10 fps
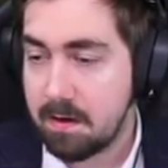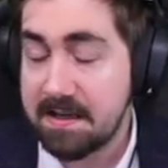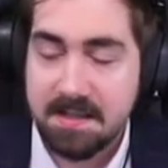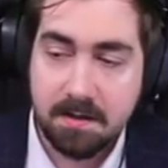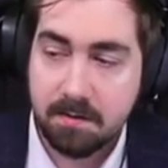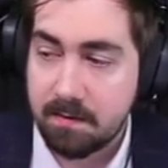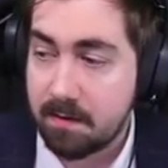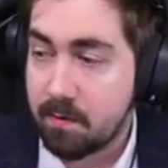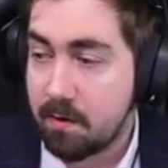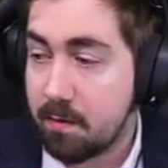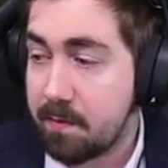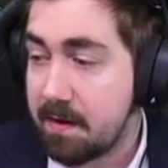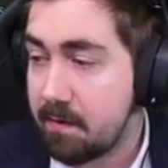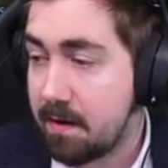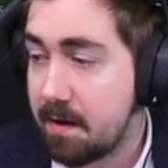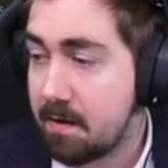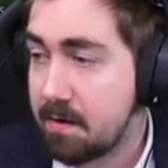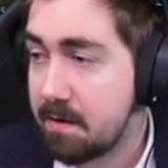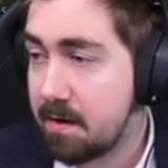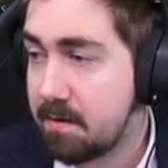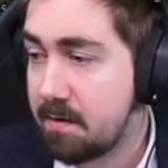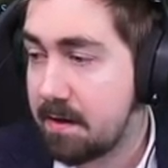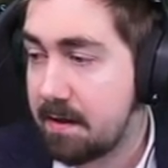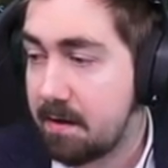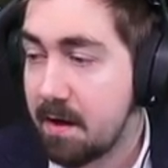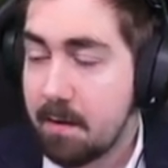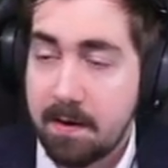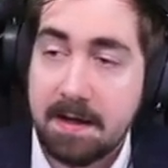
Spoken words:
Actually, I don't really want to open it right now. I'll do it later. But